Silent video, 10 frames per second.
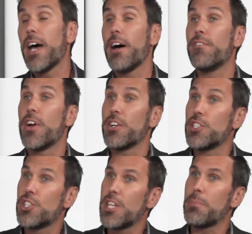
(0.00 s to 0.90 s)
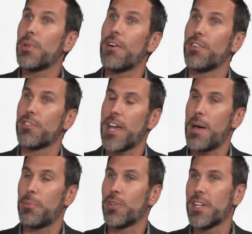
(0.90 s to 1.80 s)
a very cheap level of
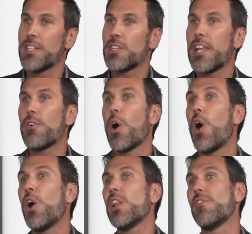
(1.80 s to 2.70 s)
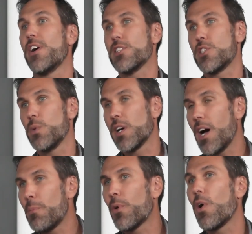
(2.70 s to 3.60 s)
capital, and it's allowed all of us to
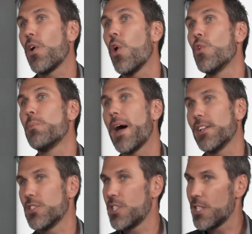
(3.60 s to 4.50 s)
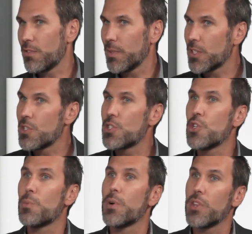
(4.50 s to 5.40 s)
encumber our own balance sheets from the consumer,